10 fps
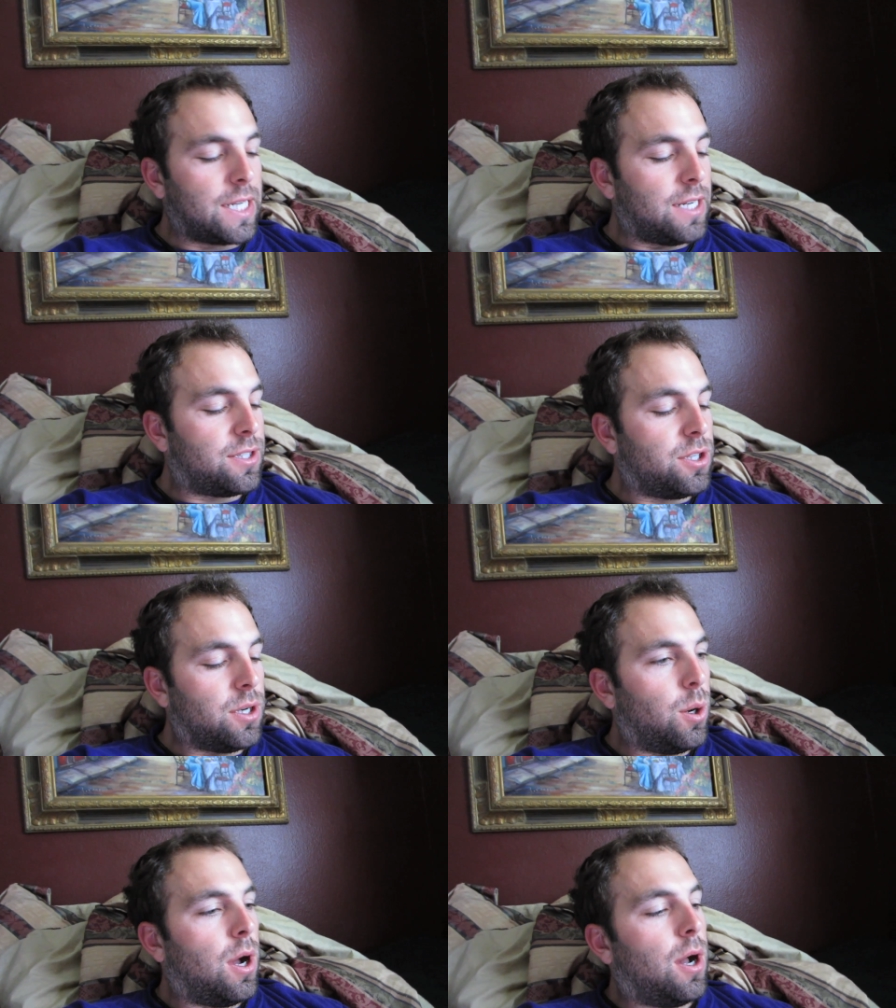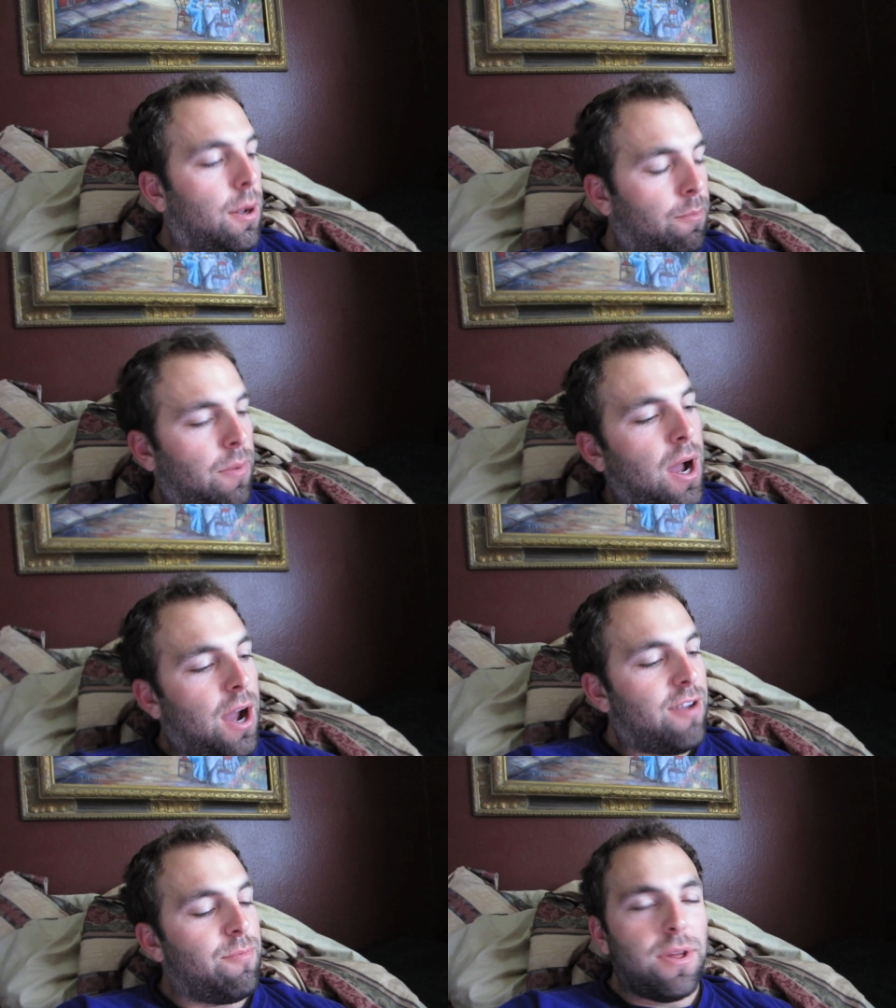guys, so
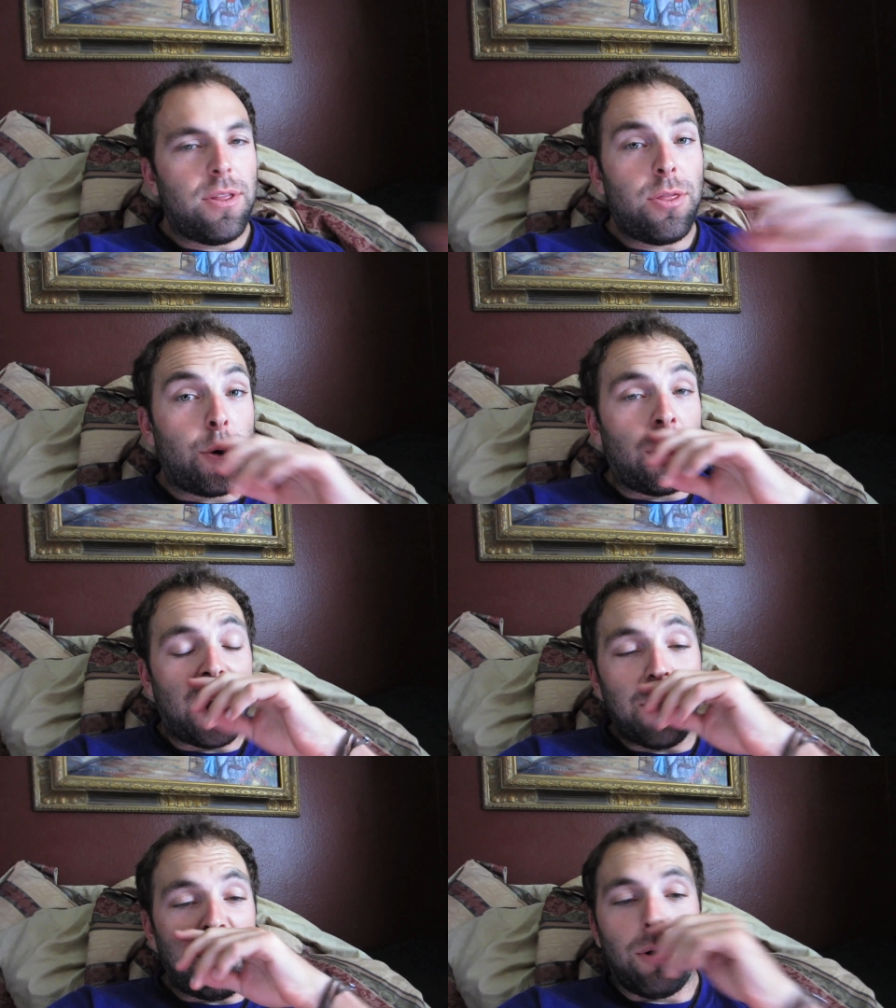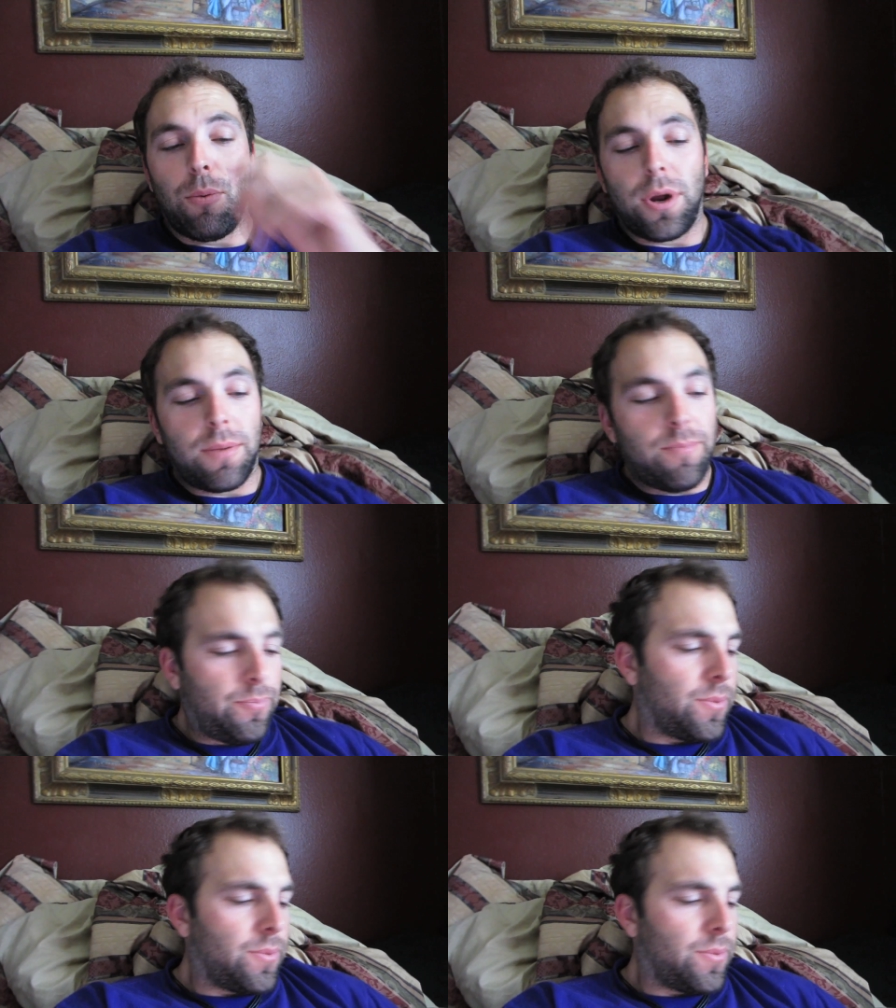I've been throwing up all morning.